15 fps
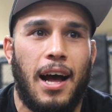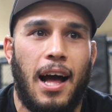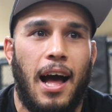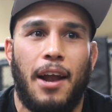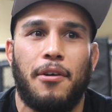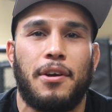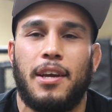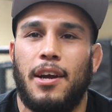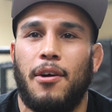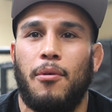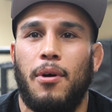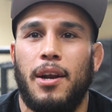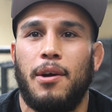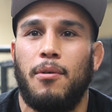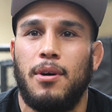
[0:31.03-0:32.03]
I don't care
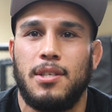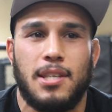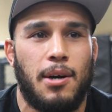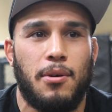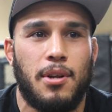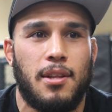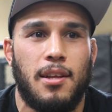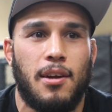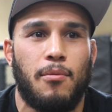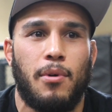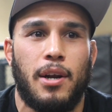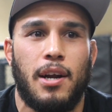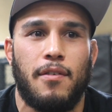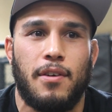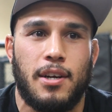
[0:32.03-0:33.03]
what it was. I would have done
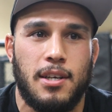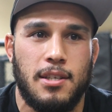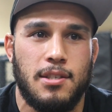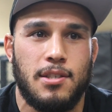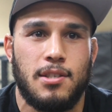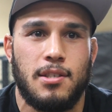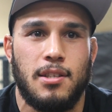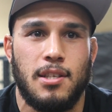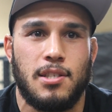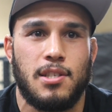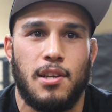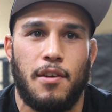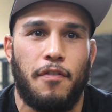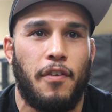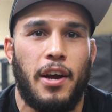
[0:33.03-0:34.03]
whatever because this
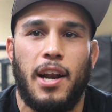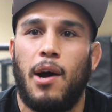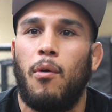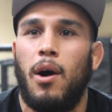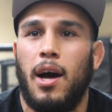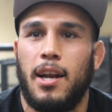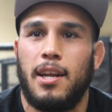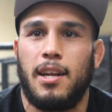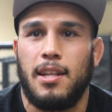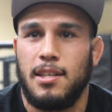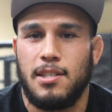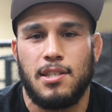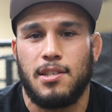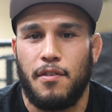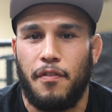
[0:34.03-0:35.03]
is a fight I wanted and
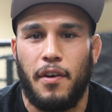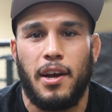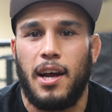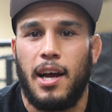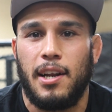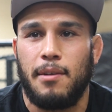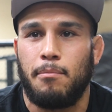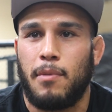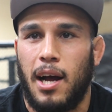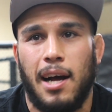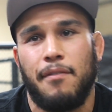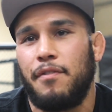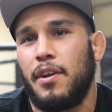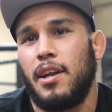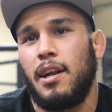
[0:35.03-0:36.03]
this is a fight I'm
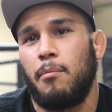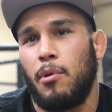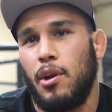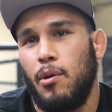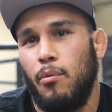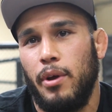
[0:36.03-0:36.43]
confident I'm going to